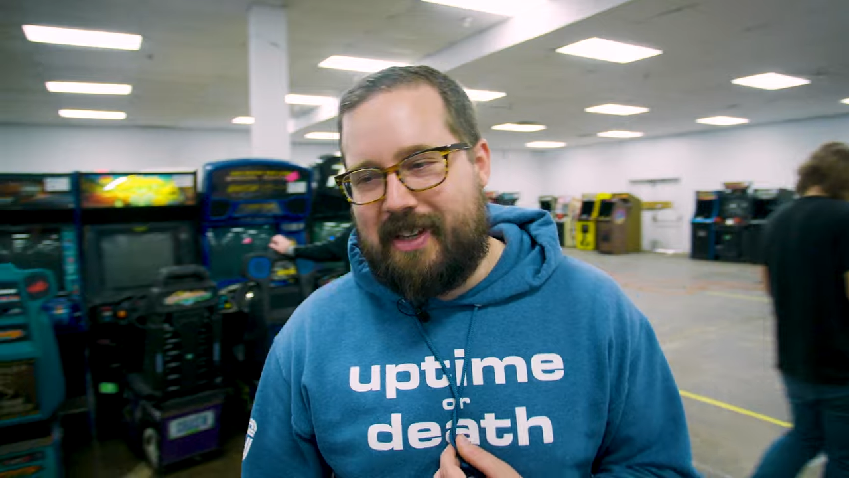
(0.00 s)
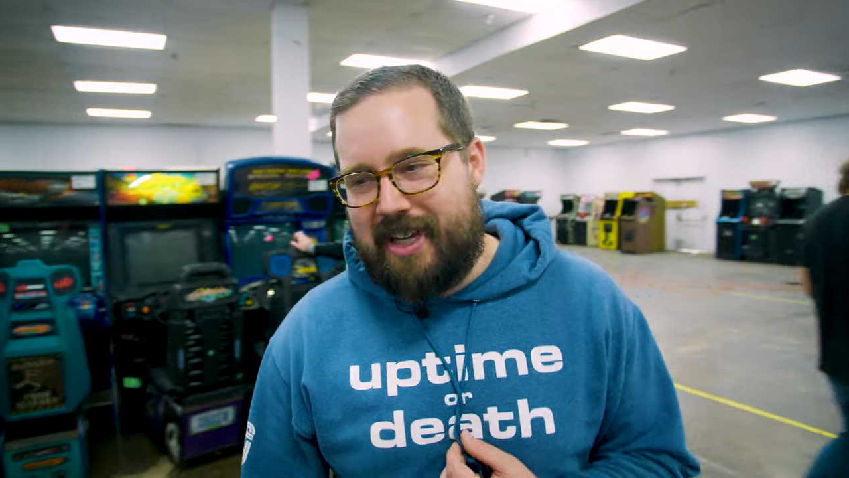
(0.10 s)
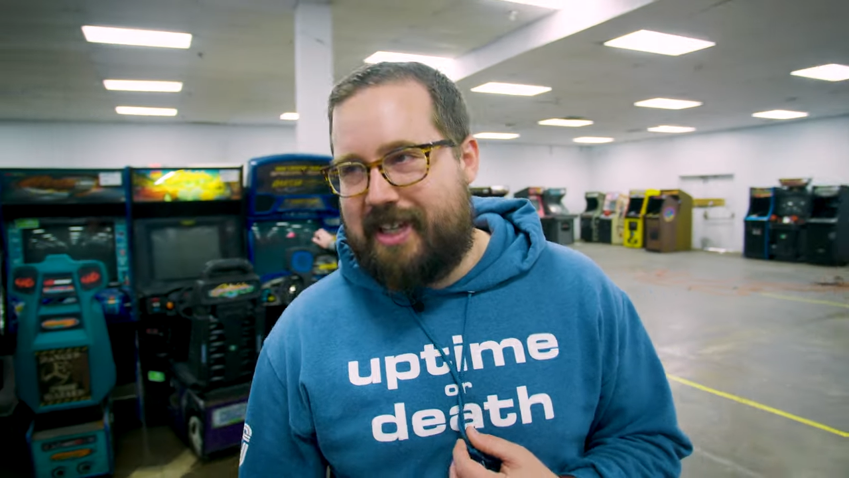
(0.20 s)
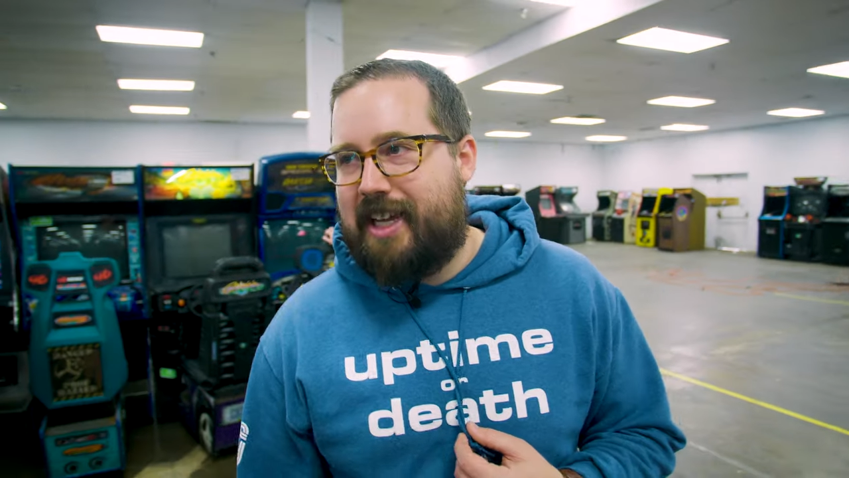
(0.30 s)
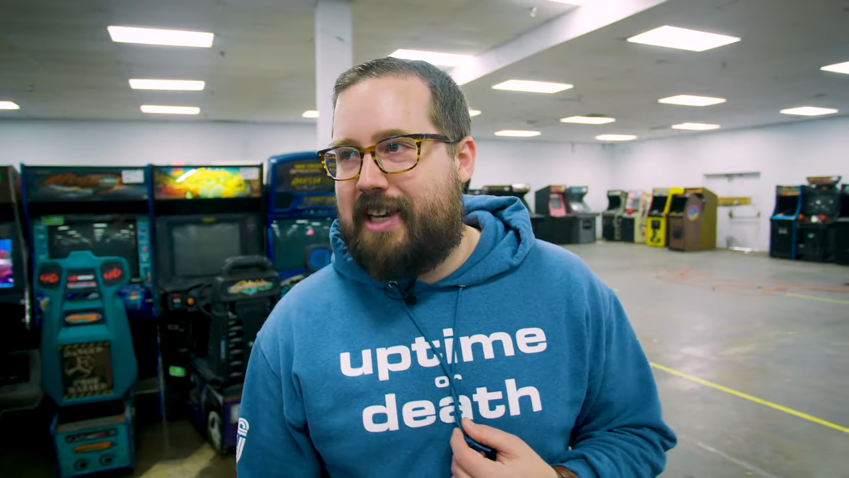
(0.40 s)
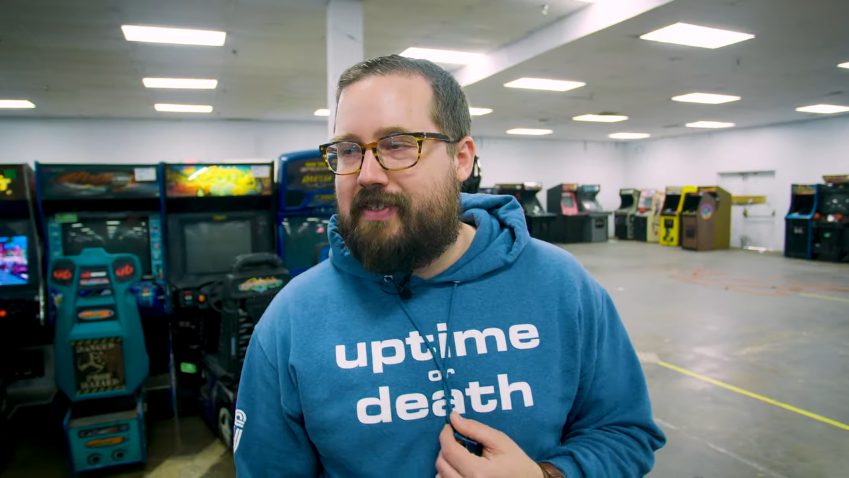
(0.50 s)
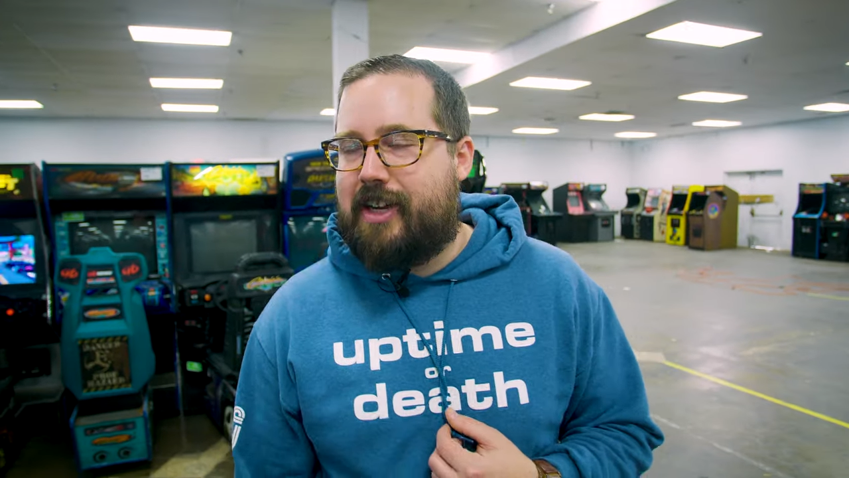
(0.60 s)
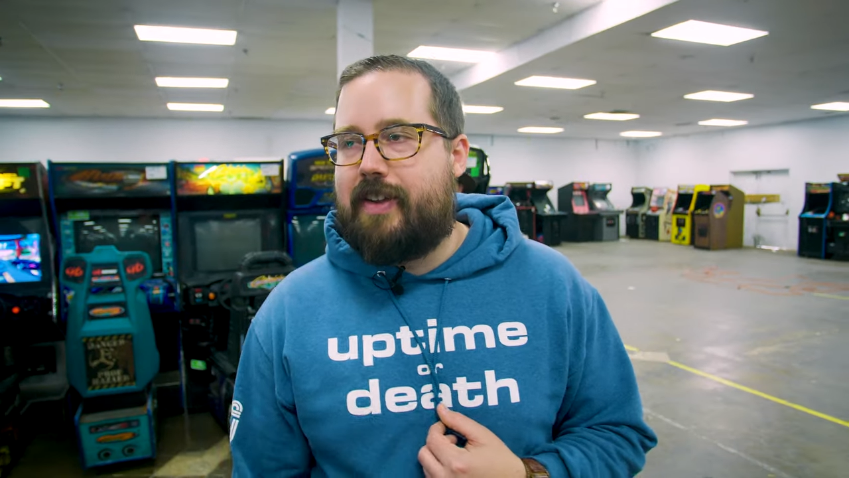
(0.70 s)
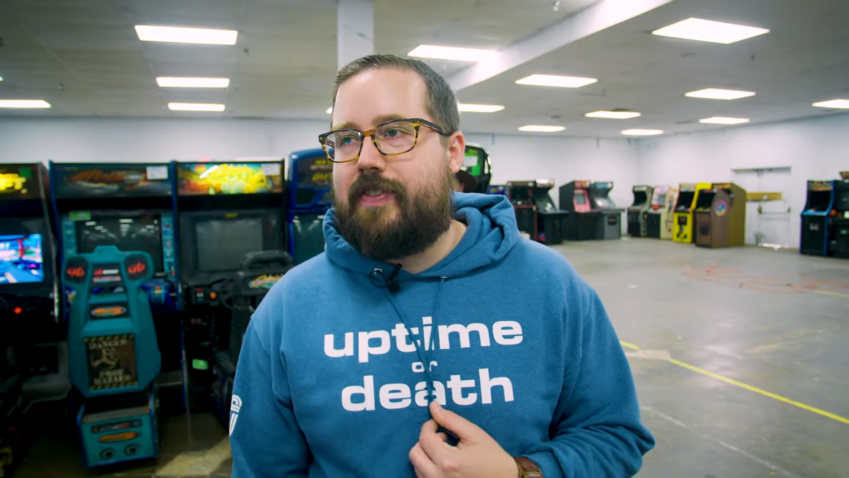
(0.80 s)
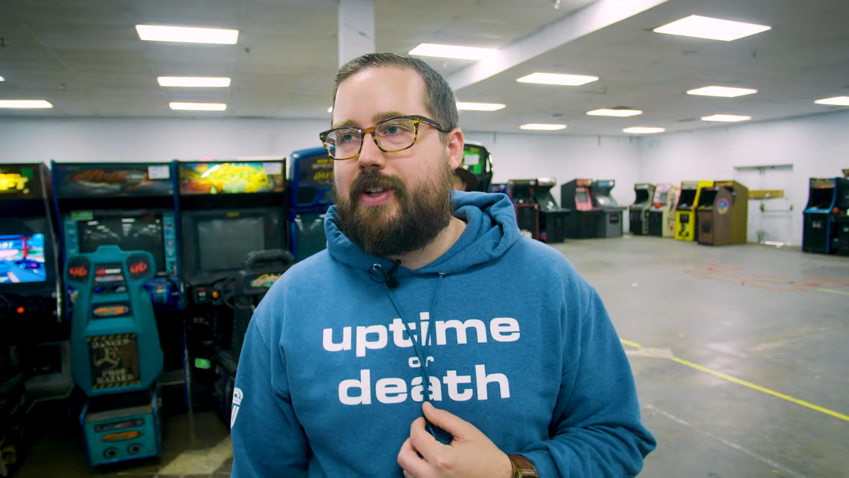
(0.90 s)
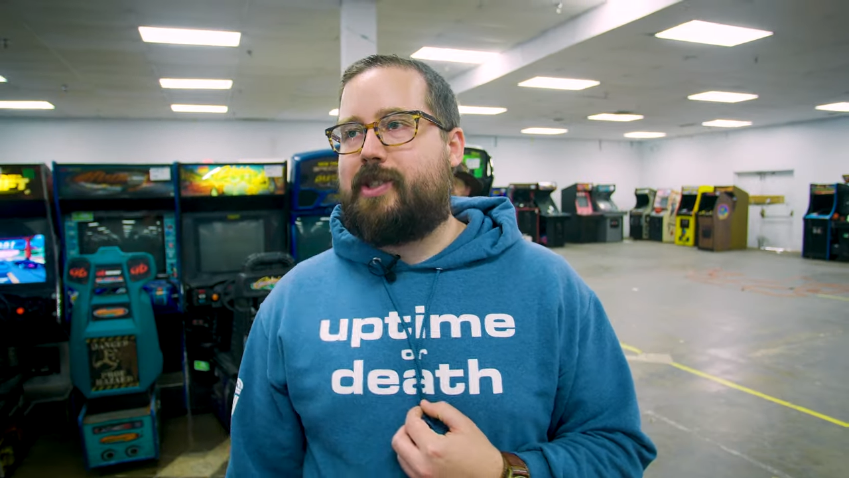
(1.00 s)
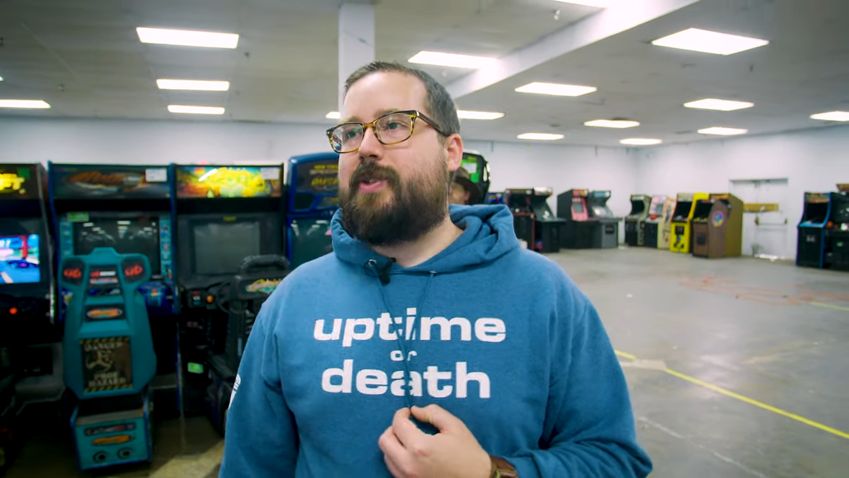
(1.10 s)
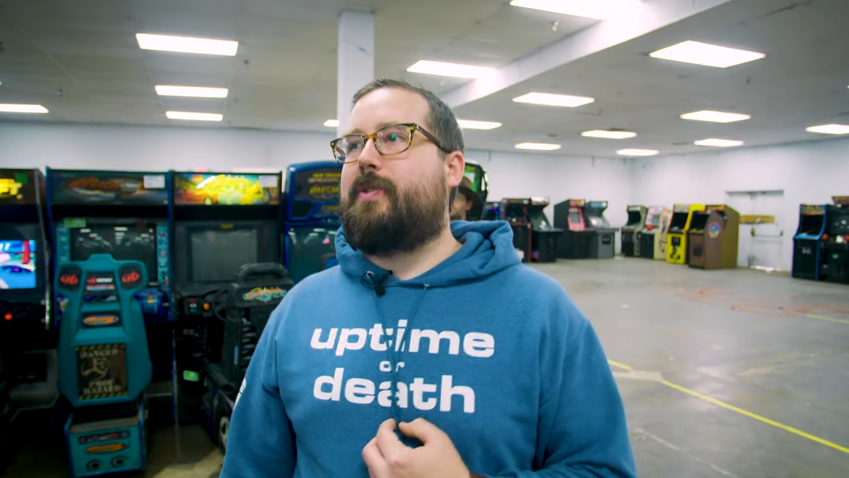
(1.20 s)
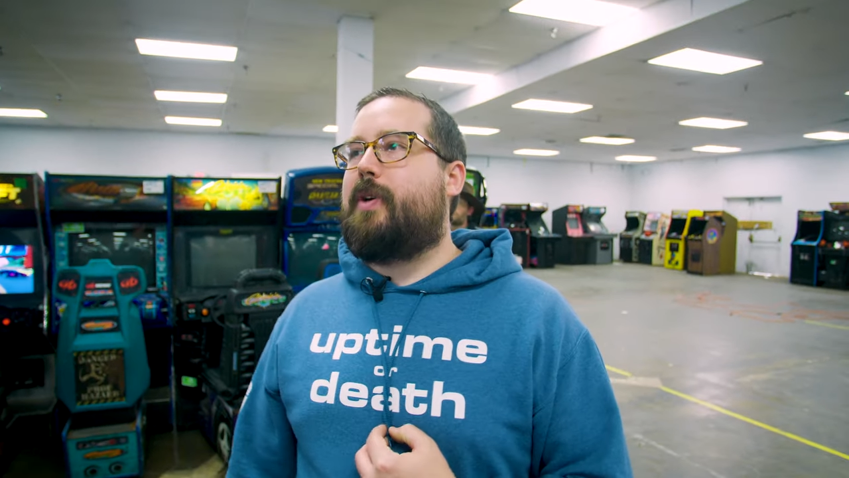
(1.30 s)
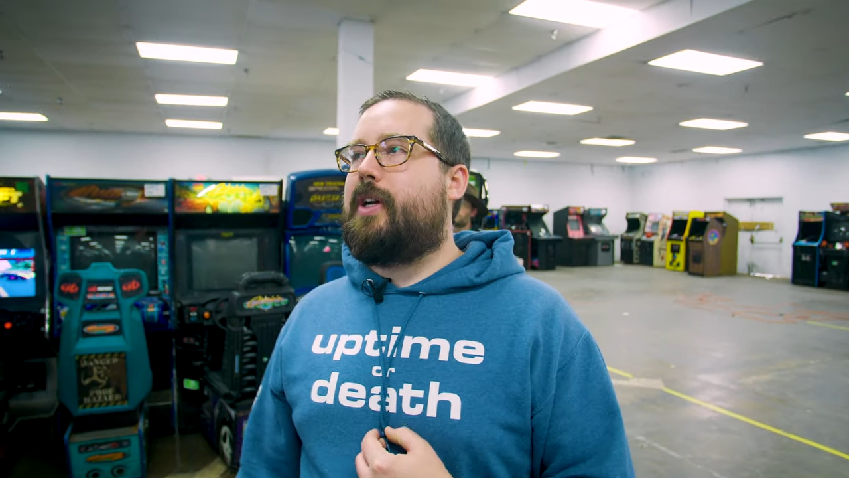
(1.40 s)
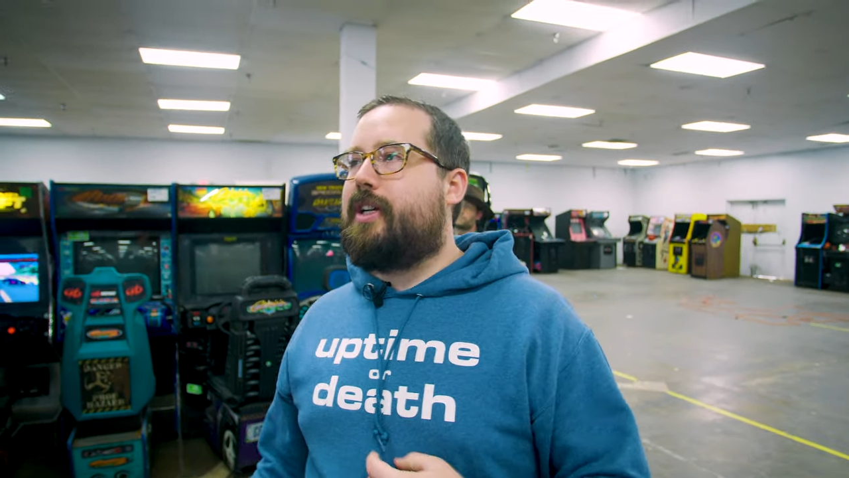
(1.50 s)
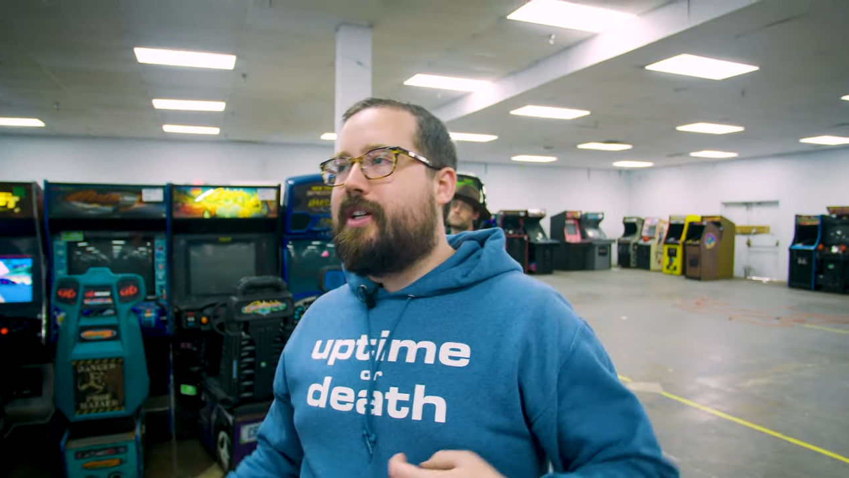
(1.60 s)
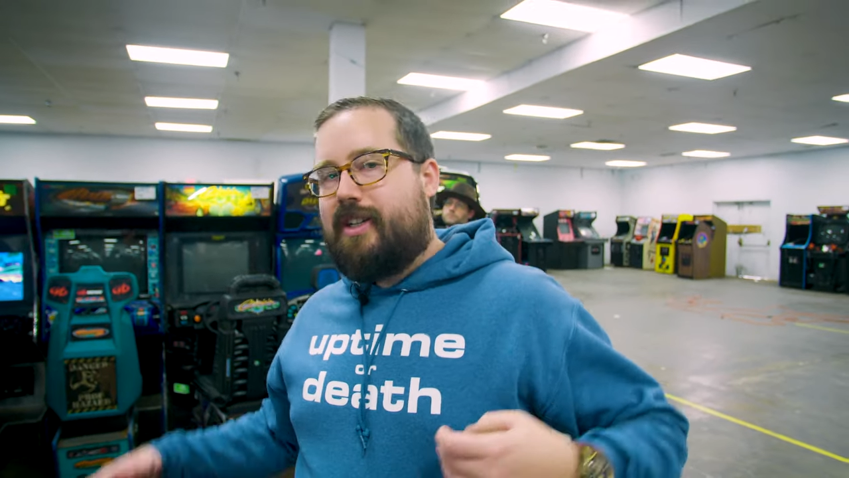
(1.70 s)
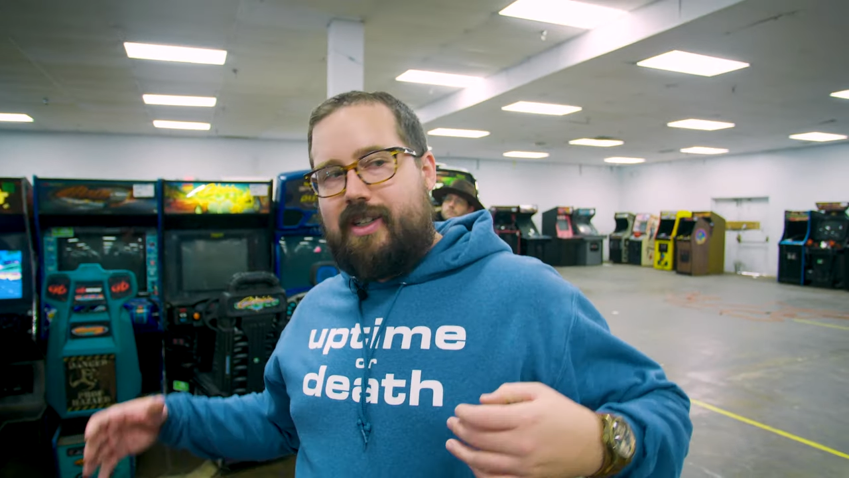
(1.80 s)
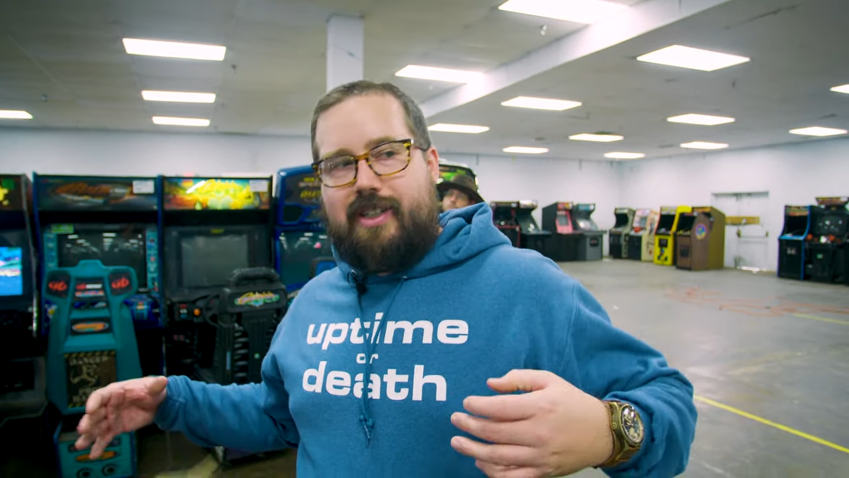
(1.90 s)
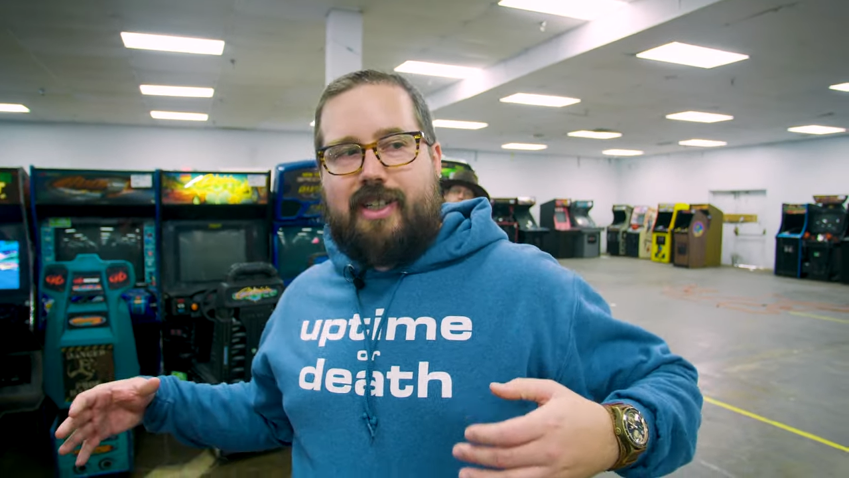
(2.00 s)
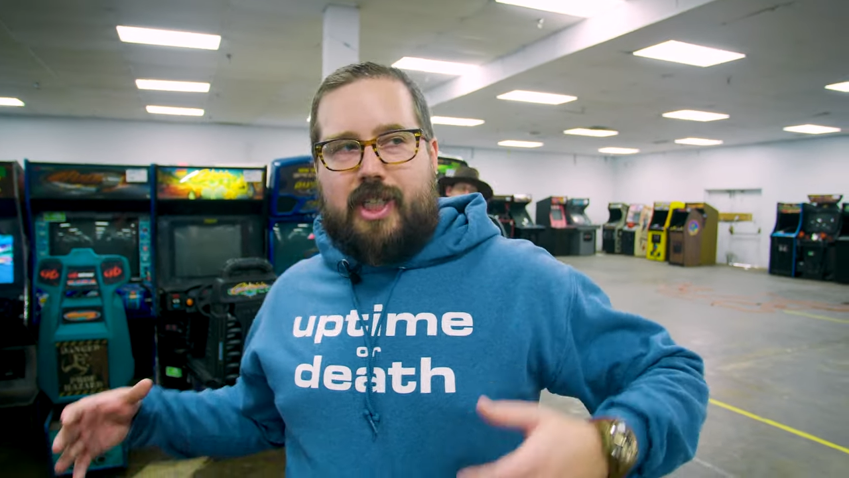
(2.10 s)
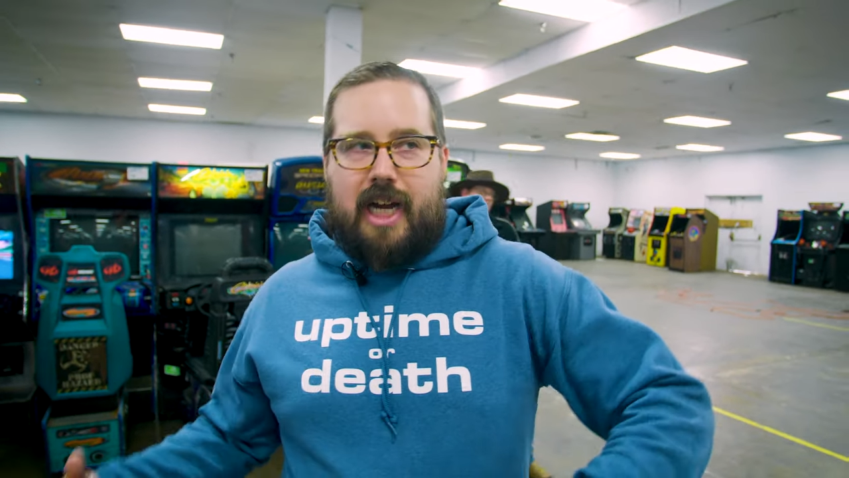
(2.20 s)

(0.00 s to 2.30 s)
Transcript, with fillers: and, and, kind of fell into a uh,